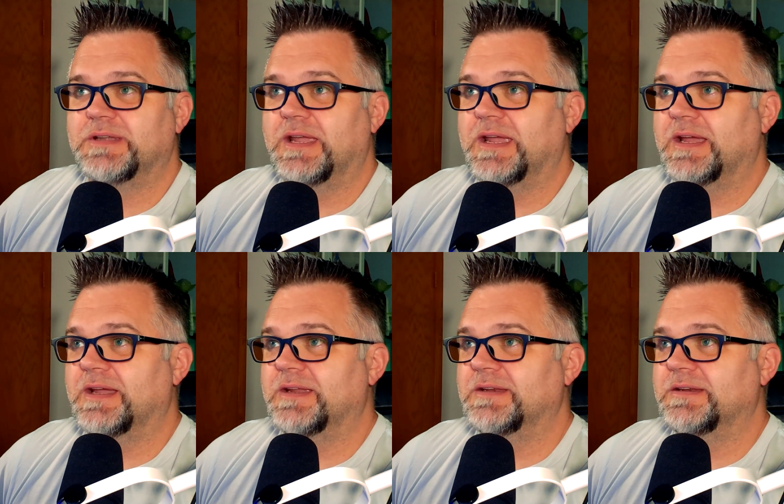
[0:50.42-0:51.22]

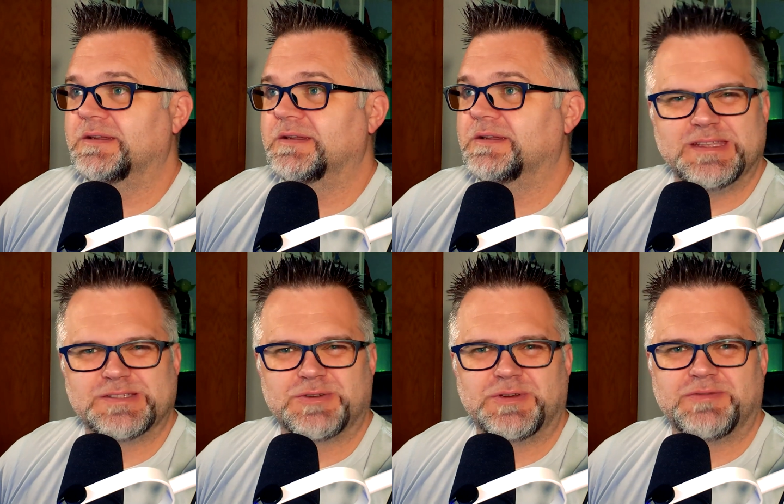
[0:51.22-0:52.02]
and
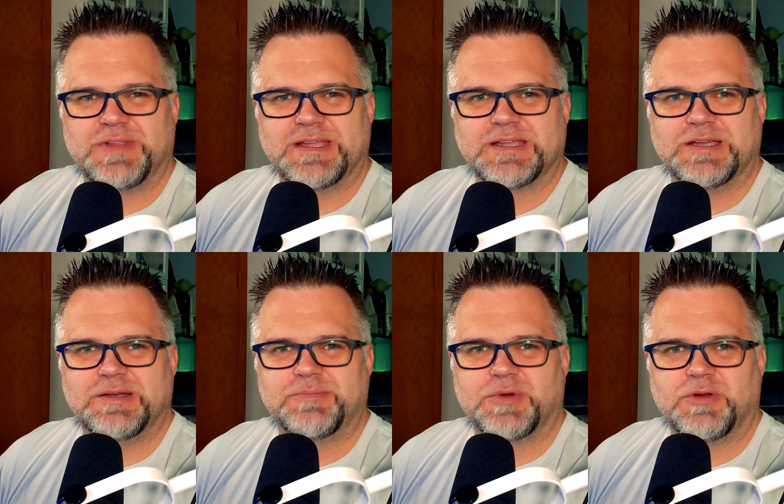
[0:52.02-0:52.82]
it's sort of like
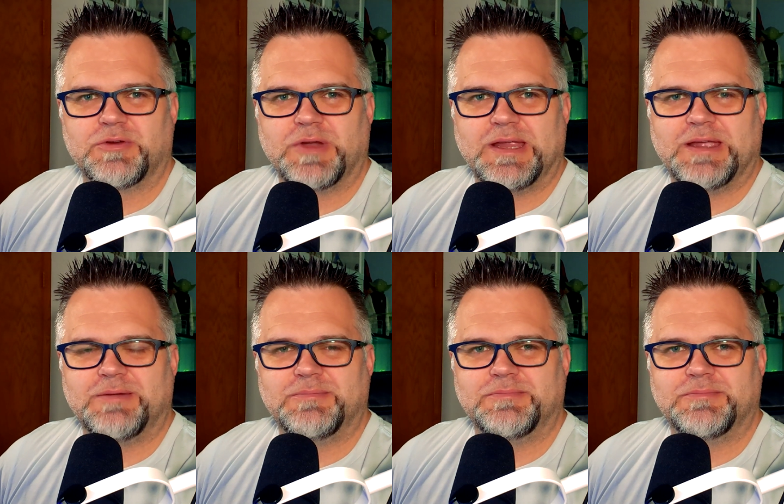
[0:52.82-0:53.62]
a
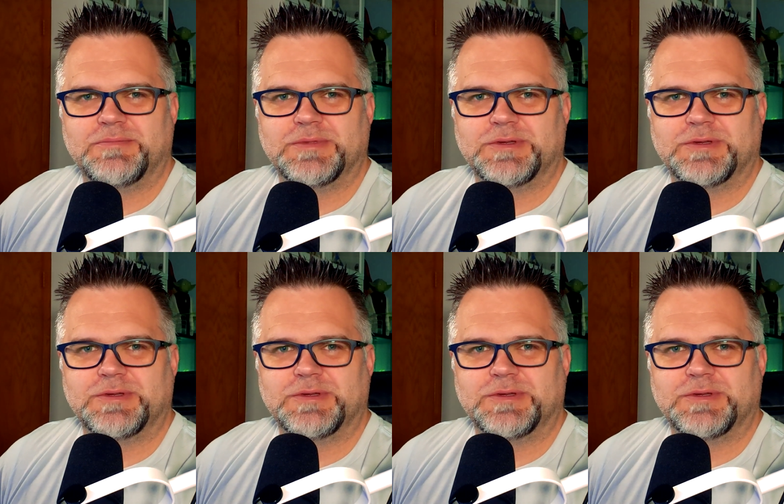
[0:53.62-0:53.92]
program